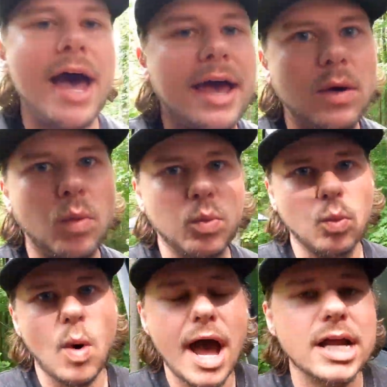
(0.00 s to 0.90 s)
I
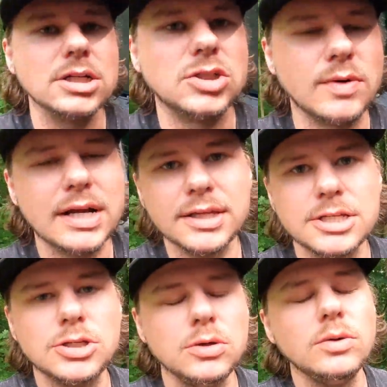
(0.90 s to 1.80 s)
wired directly
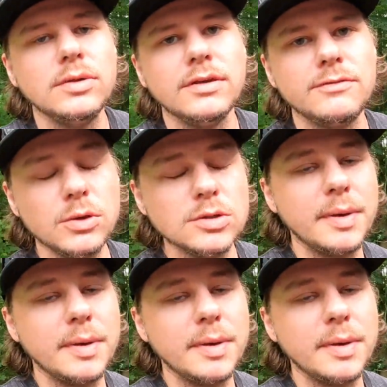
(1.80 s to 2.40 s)
to the fuse